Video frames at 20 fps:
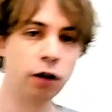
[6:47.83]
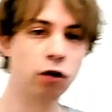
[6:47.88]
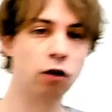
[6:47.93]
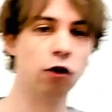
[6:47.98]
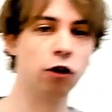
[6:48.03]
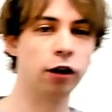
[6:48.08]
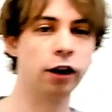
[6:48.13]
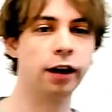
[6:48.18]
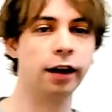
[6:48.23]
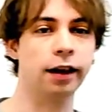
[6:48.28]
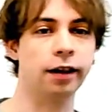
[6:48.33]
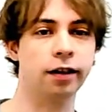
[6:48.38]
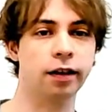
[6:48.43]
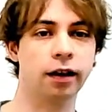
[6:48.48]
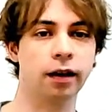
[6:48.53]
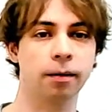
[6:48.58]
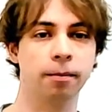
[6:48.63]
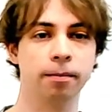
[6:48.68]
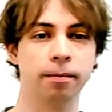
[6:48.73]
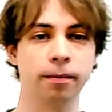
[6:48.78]
to the disk?
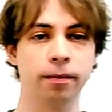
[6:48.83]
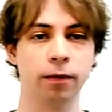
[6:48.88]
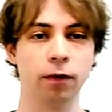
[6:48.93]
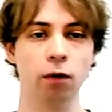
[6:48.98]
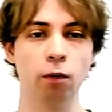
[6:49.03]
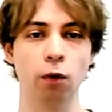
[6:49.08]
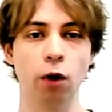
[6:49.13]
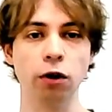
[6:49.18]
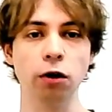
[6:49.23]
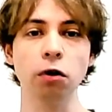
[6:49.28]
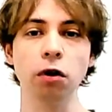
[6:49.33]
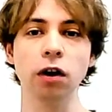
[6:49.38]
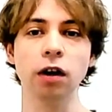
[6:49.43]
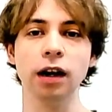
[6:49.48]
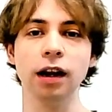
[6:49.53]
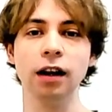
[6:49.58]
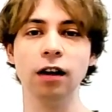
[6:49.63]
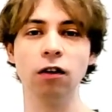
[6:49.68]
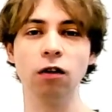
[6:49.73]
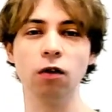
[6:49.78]
What do you
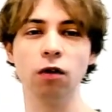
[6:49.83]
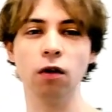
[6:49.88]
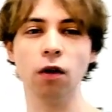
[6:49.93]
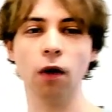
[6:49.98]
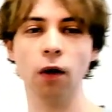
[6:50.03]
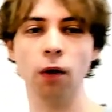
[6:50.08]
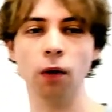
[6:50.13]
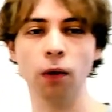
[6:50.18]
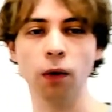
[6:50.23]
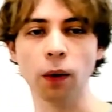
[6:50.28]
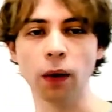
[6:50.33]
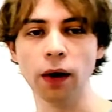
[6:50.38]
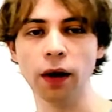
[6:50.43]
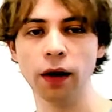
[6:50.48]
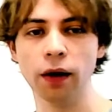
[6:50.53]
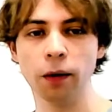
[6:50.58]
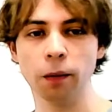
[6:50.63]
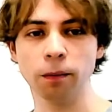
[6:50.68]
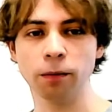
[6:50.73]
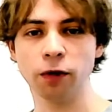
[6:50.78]
need to know
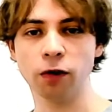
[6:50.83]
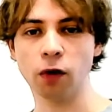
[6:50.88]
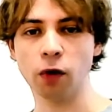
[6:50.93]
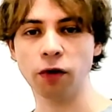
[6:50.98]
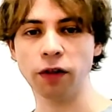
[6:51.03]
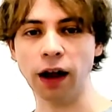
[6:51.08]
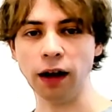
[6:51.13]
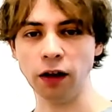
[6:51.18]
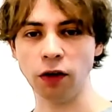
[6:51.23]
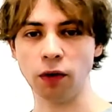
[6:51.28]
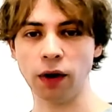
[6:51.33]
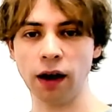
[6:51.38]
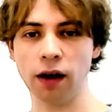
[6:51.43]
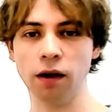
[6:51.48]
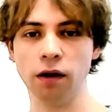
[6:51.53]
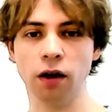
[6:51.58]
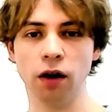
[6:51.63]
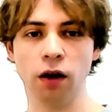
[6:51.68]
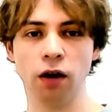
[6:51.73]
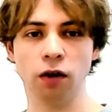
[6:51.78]
so that you
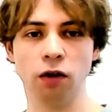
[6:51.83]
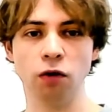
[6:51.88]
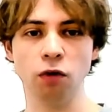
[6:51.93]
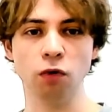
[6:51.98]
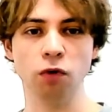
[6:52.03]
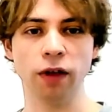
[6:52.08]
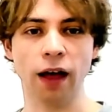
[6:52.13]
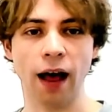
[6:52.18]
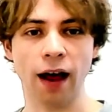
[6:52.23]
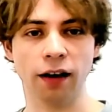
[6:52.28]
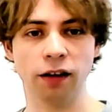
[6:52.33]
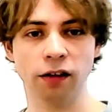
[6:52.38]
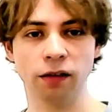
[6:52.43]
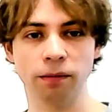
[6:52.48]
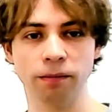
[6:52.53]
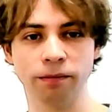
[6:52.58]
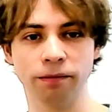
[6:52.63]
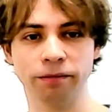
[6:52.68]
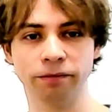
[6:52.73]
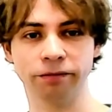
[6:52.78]
can do that?
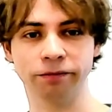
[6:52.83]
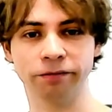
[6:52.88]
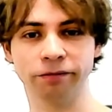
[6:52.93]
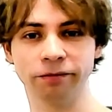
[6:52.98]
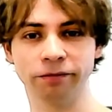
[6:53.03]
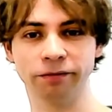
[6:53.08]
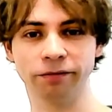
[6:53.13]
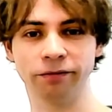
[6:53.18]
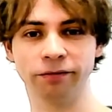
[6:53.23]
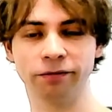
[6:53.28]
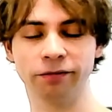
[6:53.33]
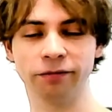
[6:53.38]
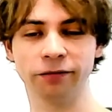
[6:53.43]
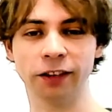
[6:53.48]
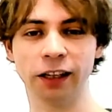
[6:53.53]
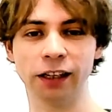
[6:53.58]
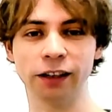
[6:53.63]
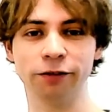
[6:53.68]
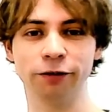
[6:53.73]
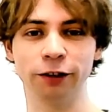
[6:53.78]

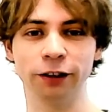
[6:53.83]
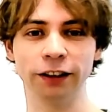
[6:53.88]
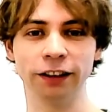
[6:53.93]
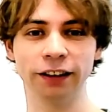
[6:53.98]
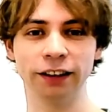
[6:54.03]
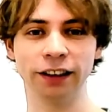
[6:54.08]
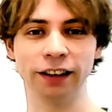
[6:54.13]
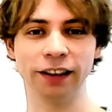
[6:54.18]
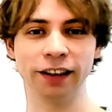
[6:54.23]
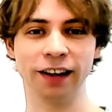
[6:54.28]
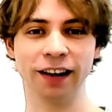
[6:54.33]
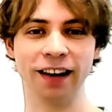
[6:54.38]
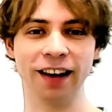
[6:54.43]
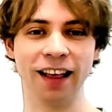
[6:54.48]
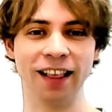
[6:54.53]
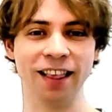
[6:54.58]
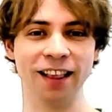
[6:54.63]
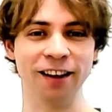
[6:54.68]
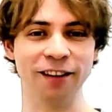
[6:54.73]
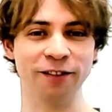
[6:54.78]
Everything.
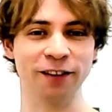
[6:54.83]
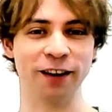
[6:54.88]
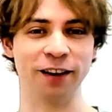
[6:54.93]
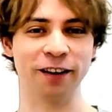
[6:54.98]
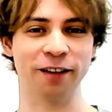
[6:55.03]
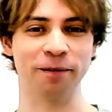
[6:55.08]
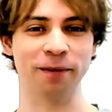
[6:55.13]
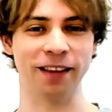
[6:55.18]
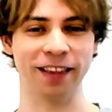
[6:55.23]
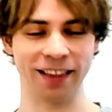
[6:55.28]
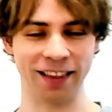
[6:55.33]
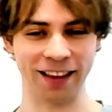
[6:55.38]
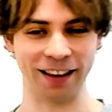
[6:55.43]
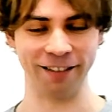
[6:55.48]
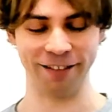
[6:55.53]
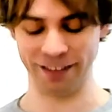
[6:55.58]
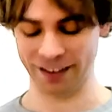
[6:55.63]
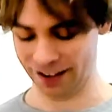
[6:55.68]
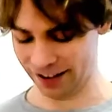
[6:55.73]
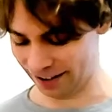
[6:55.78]
That's not very
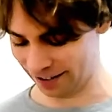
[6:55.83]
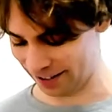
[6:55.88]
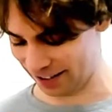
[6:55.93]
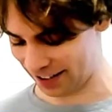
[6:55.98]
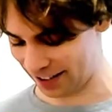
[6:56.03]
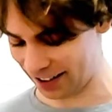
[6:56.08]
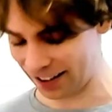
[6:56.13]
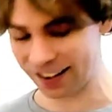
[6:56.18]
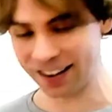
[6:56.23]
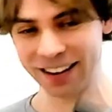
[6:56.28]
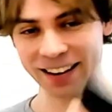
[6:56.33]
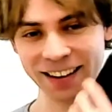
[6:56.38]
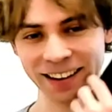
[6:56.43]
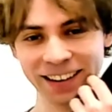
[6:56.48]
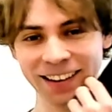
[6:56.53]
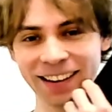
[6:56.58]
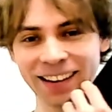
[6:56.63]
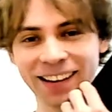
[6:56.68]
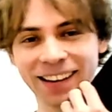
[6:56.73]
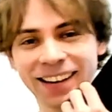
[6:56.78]
specific, right?
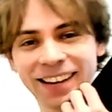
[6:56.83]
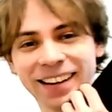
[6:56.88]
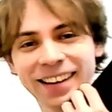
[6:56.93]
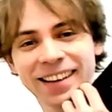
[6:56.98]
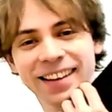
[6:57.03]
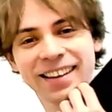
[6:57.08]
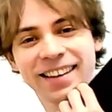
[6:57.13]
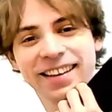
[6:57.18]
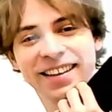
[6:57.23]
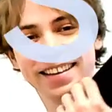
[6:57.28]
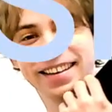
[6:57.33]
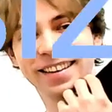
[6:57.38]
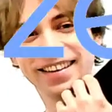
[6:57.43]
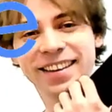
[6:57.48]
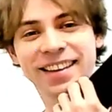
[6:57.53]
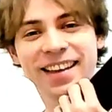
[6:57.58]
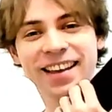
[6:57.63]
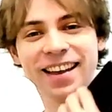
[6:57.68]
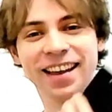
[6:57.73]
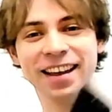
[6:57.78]

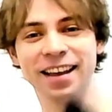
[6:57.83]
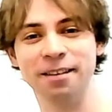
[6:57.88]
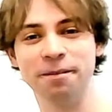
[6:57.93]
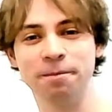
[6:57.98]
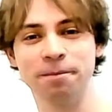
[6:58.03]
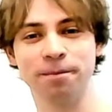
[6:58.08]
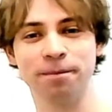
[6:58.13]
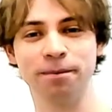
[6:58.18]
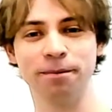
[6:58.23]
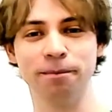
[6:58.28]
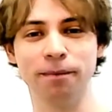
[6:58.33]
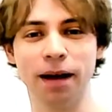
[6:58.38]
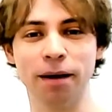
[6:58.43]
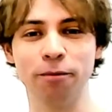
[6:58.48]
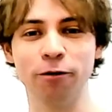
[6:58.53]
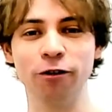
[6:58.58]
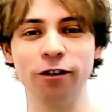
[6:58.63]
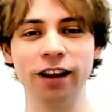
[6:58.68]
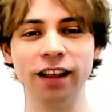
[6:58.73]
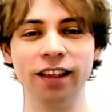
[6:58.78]
Okay.
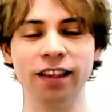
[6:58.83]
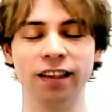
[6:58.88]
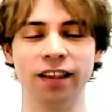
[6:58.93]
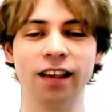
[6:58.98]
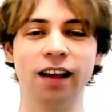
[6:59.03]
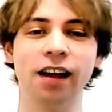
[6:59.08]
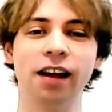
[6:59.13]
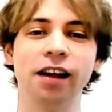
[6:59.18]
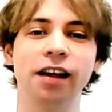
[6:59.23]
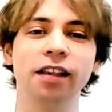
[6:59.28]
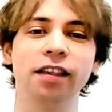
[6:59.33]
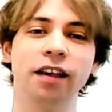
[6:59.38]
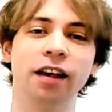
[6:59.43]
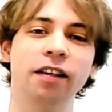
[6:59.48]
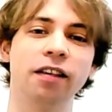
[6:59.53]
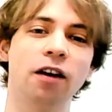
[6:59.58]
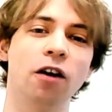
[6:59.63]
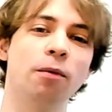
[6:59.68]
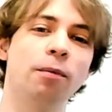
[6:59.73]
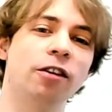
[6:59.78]
Memory size. Yes,
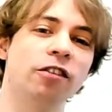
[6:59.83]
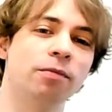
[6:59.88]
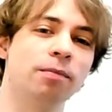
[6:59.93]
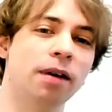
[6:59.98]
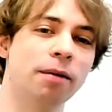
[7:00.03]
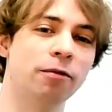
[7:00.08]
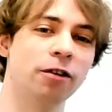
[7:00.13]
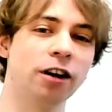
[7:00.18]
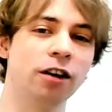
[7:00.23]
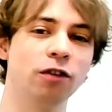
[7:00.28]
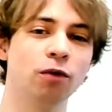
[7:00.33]
how much memory do